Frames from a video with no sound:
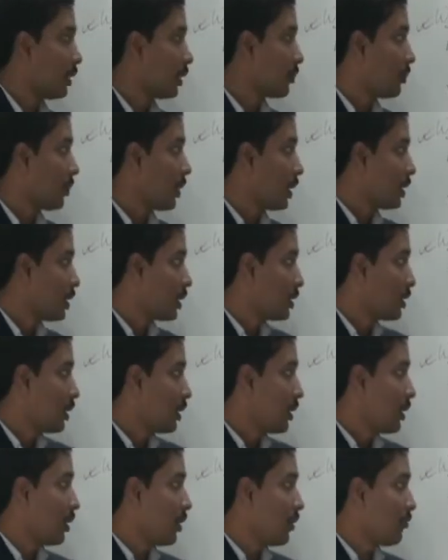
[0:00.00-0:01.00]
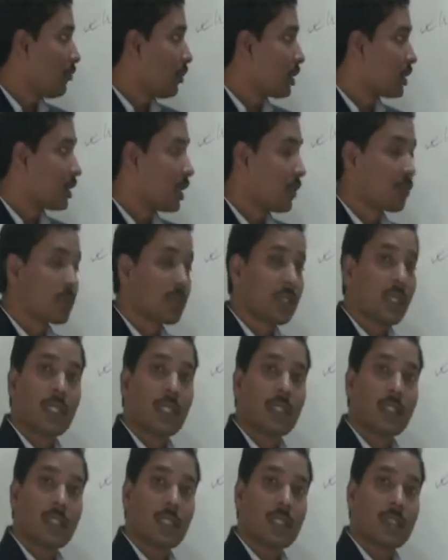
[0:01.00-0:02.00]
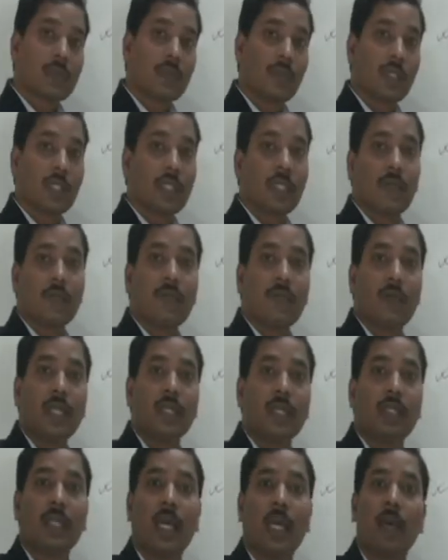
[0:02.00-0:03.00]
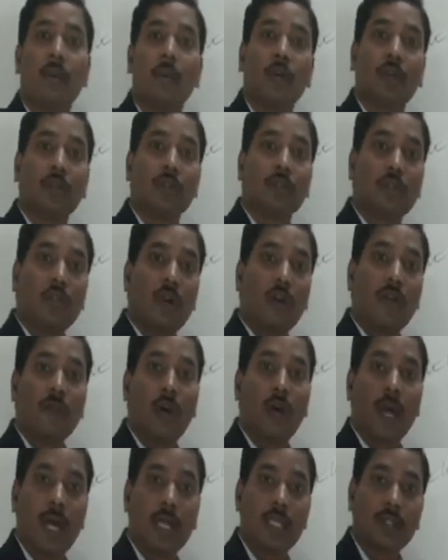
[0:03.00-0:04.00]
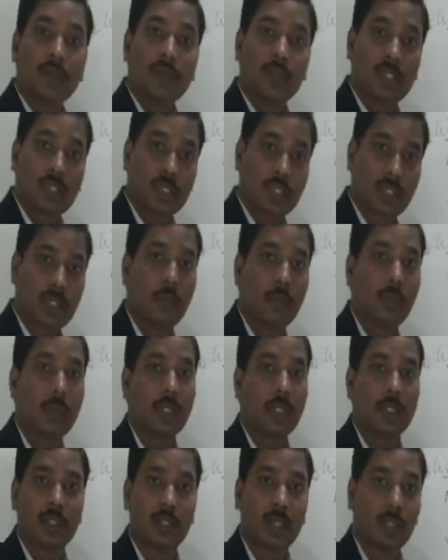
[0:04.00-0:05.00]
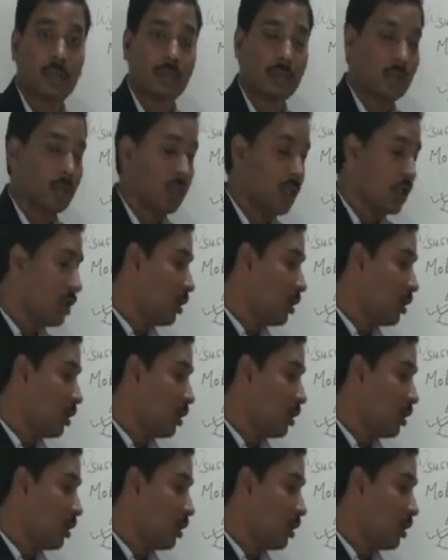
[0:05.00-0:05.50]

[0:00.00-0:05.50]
That means if we subtract this, we can find the amount of ice which is separated out.